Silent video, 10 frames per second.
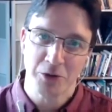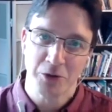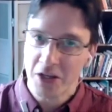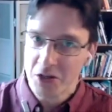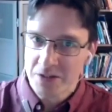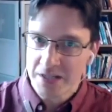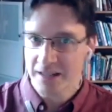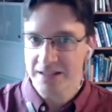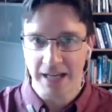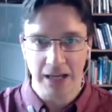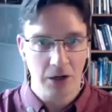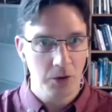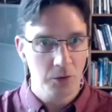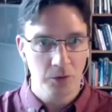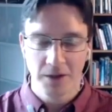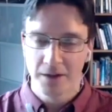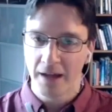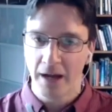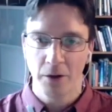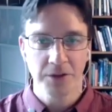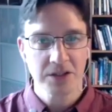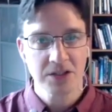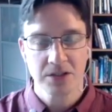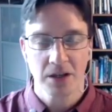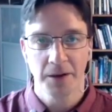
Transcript: Can you tell us how this